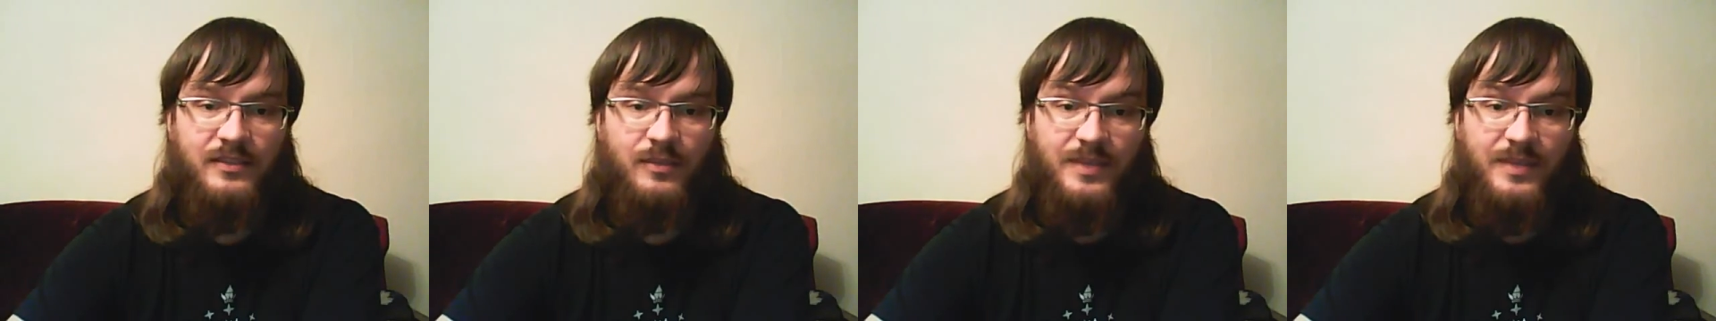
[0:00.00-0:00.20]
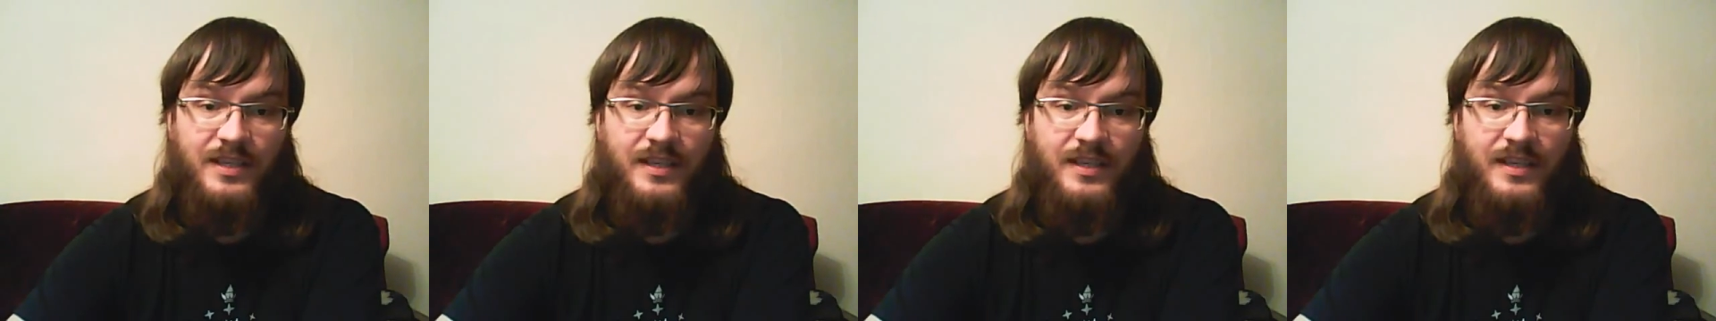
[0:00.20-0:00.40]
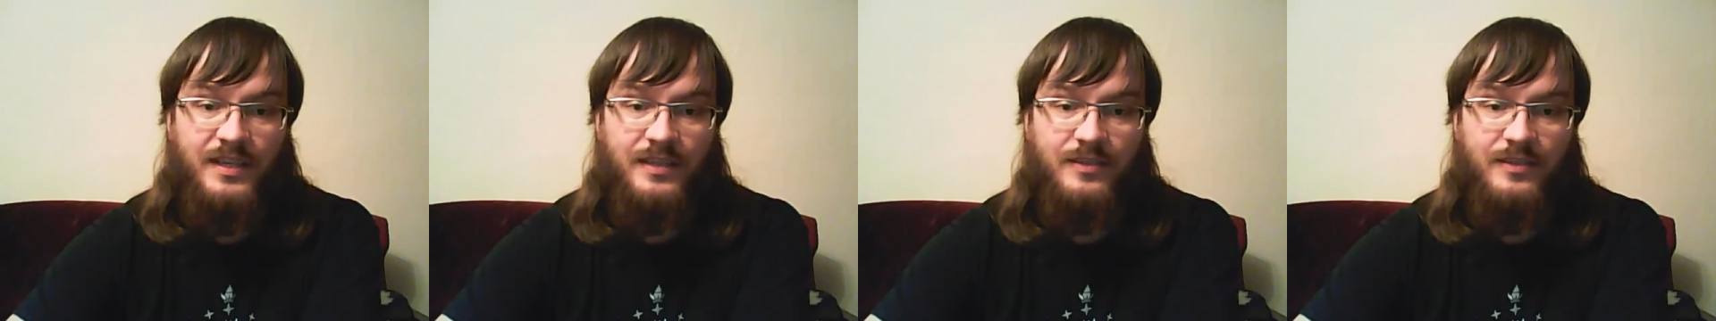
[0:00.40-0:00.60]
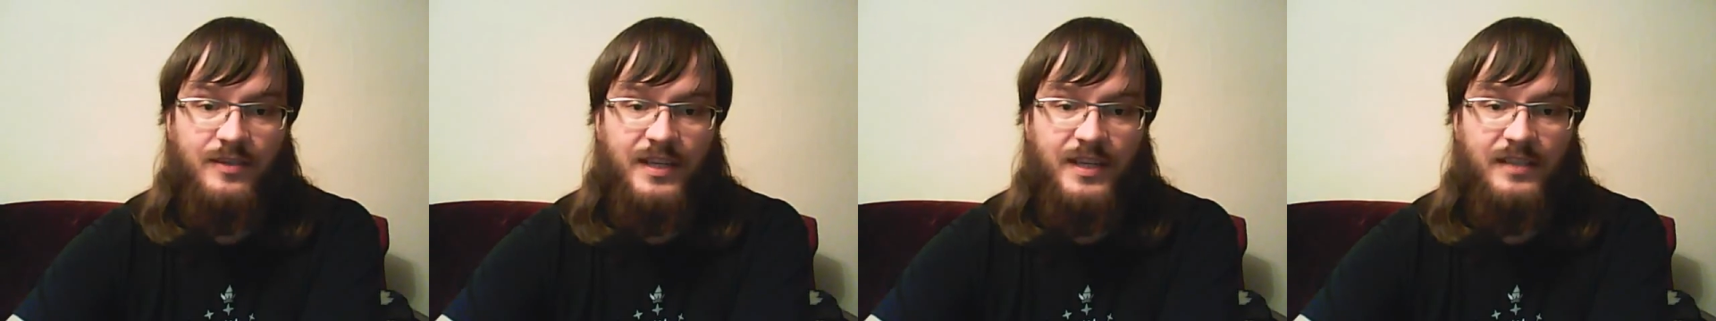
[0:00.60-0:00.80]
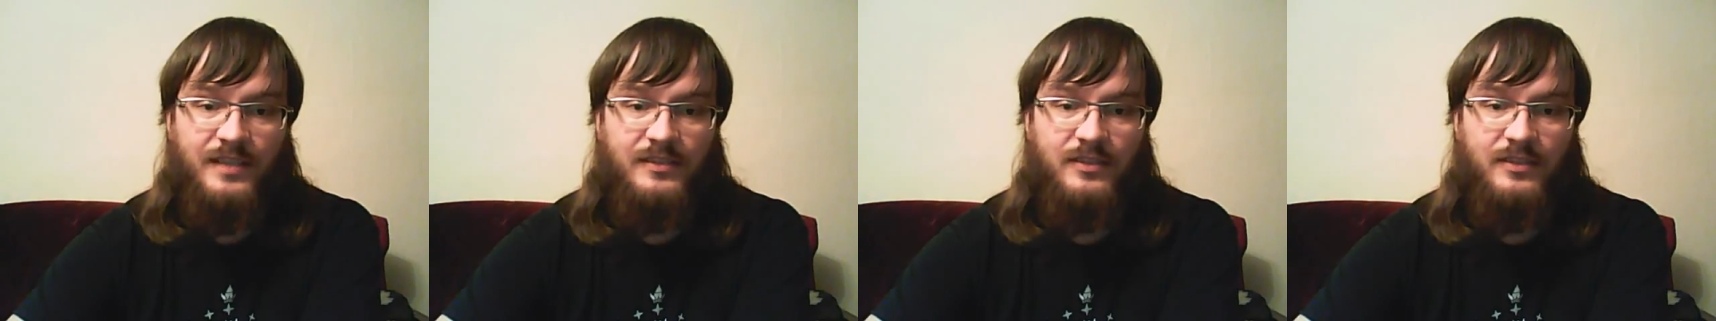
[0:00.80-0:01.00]

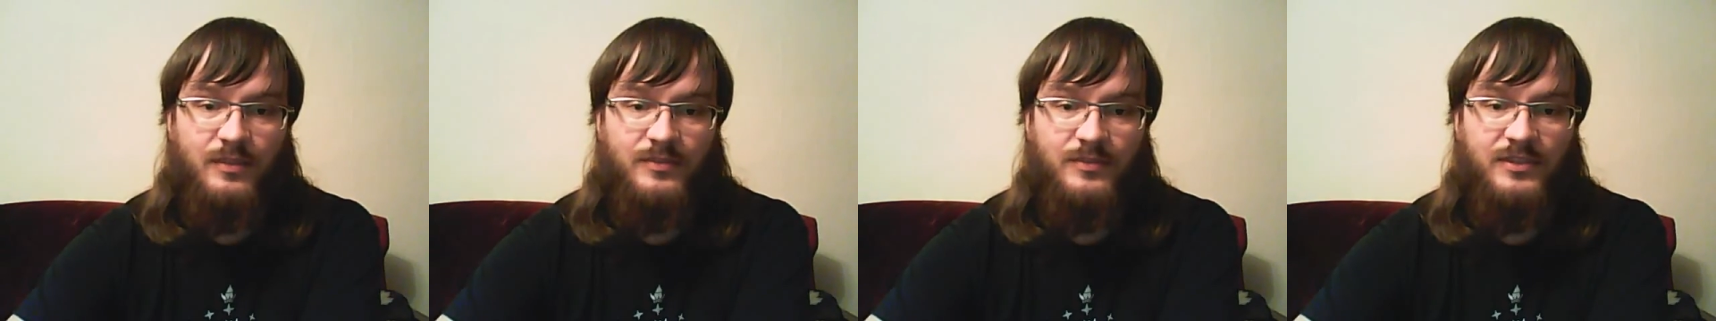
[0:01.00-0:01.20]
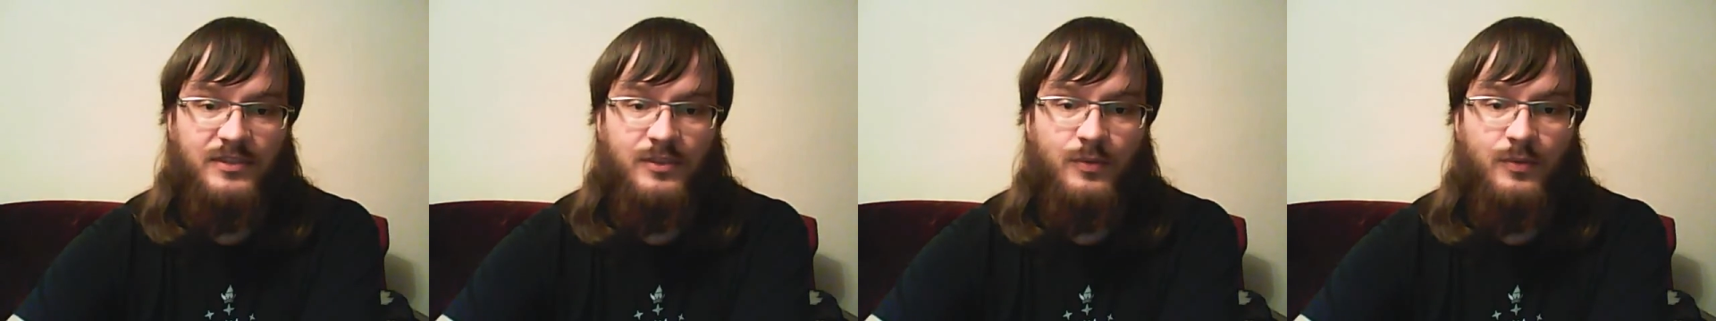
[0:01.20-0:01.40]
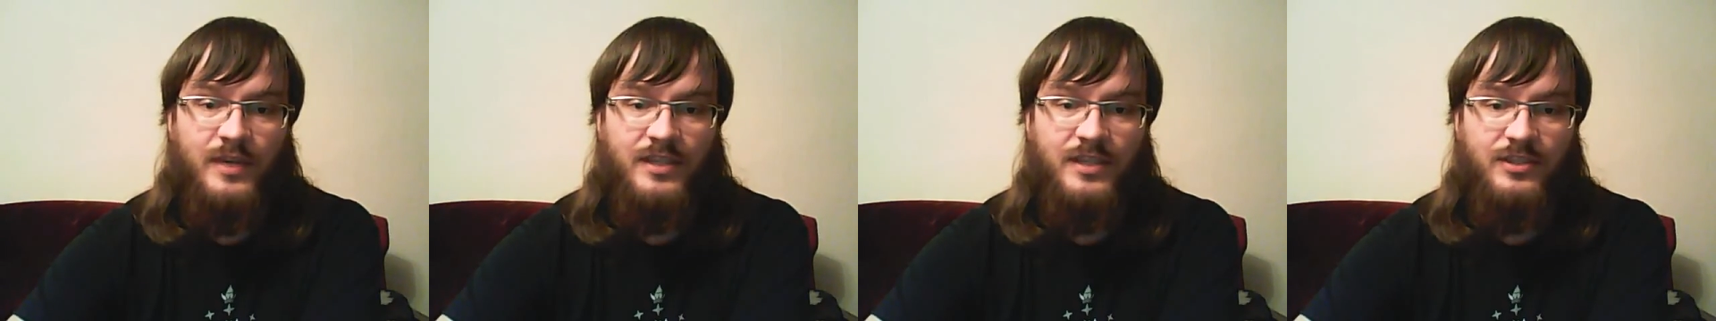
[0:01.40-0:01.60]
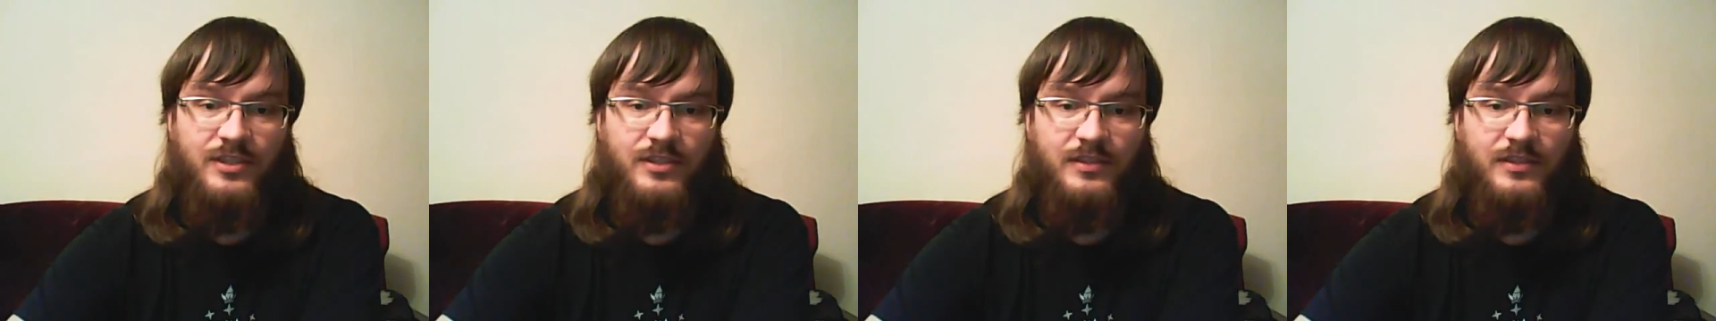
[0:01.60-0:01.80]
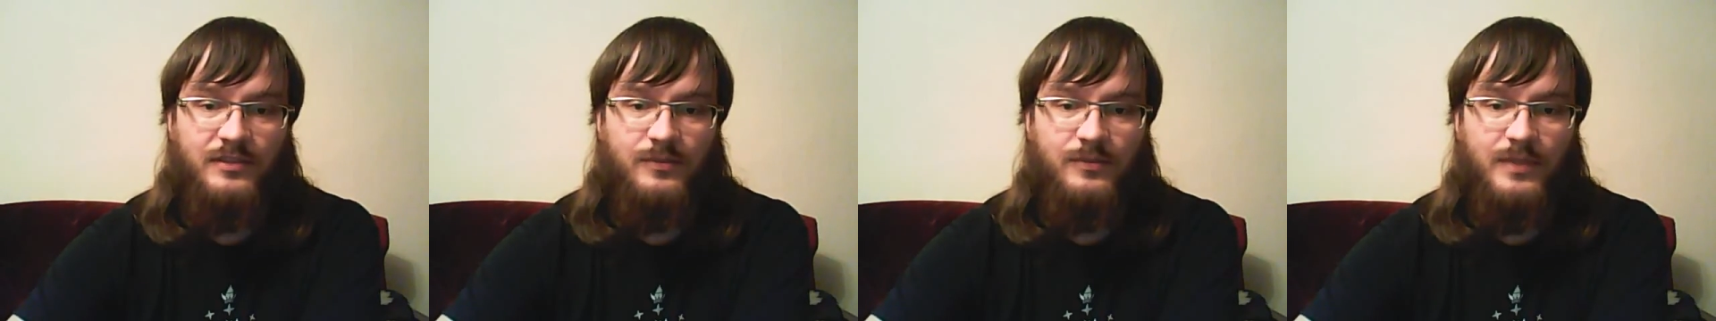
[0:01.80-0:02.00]

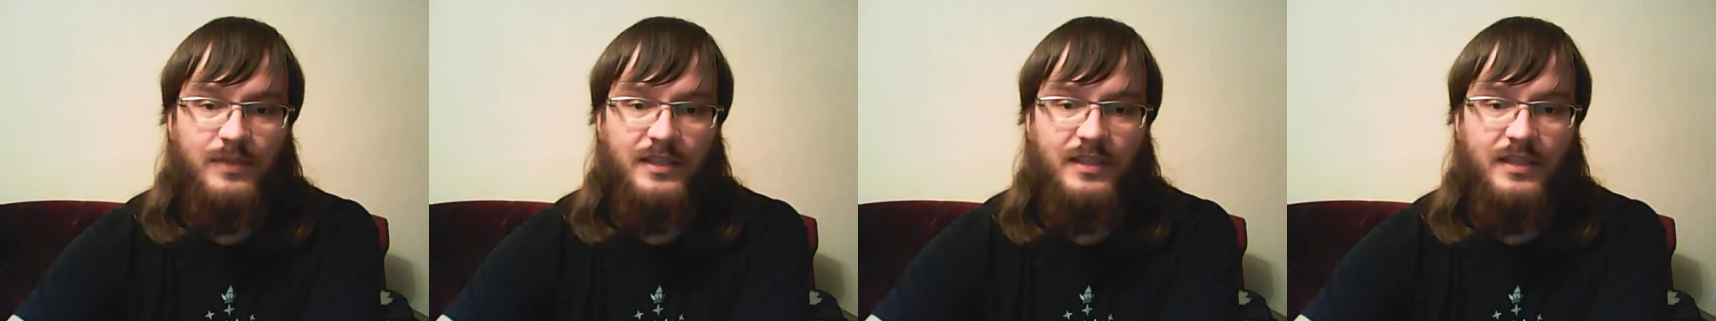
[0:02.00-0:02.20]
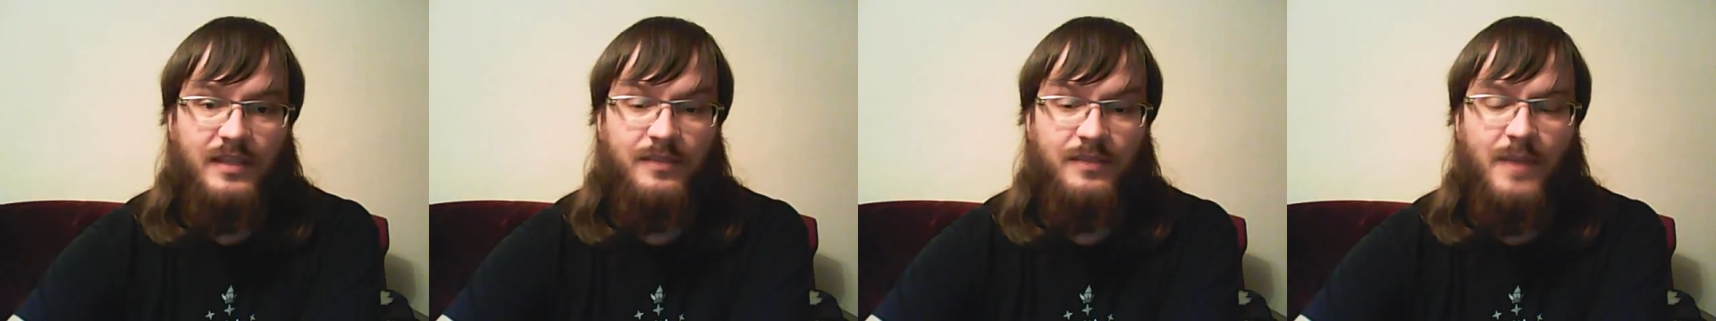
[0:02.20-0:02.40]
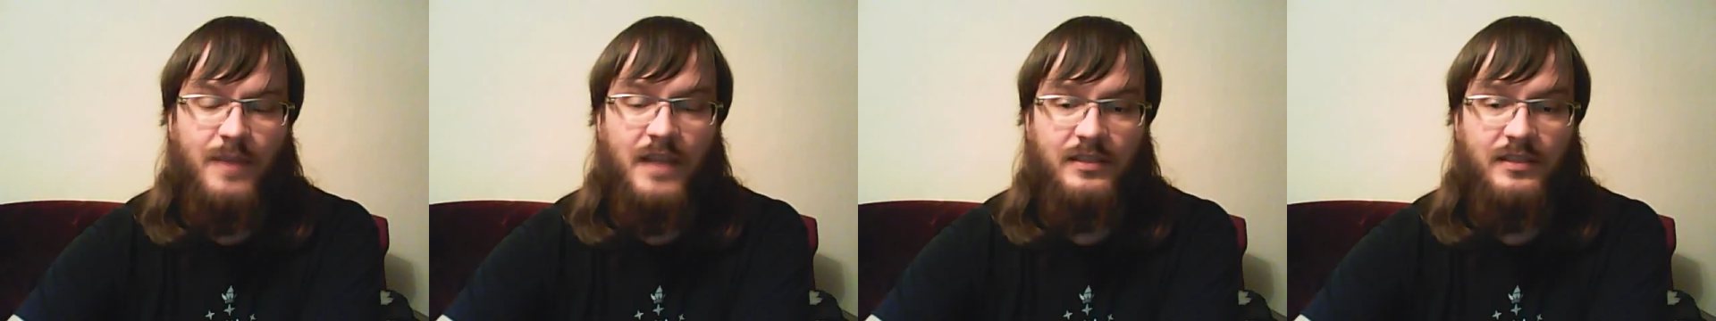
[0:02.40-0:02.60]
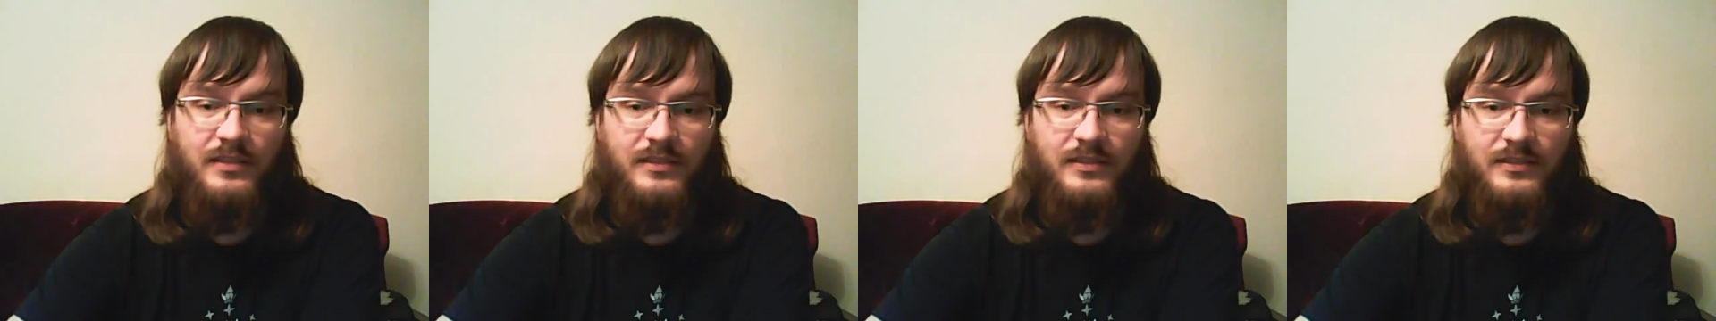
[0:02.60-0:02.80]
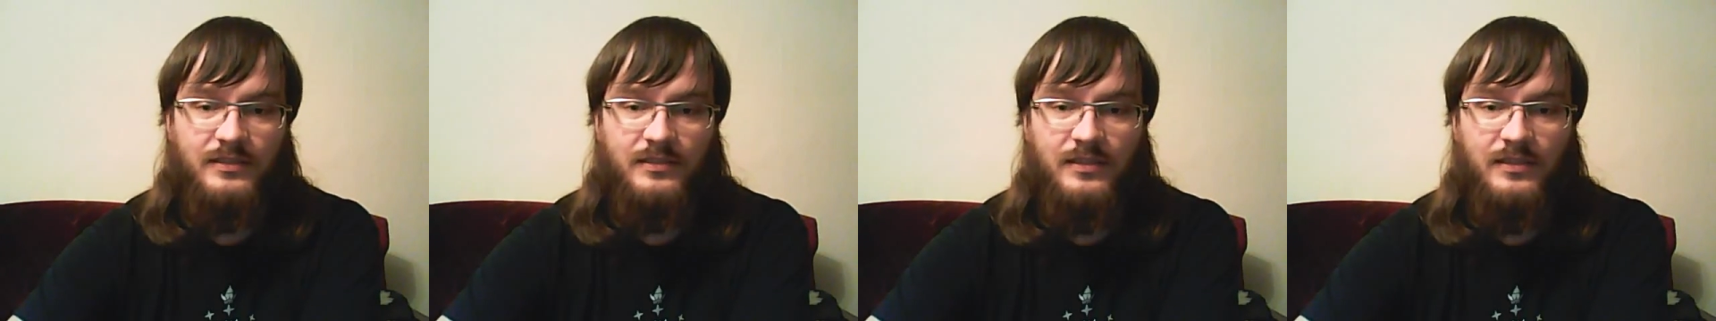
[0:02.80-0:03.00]
situations where that
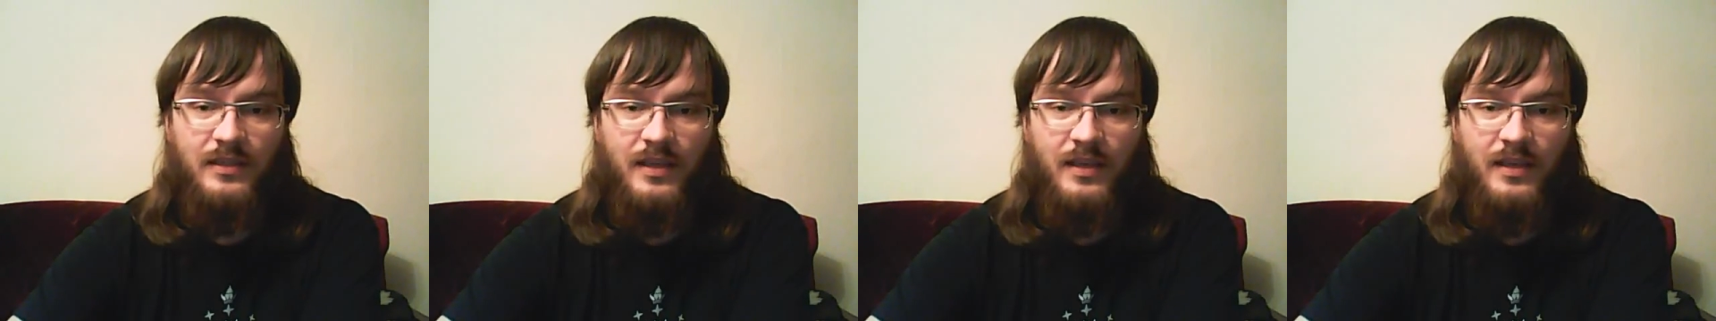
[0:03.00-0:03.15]
matters,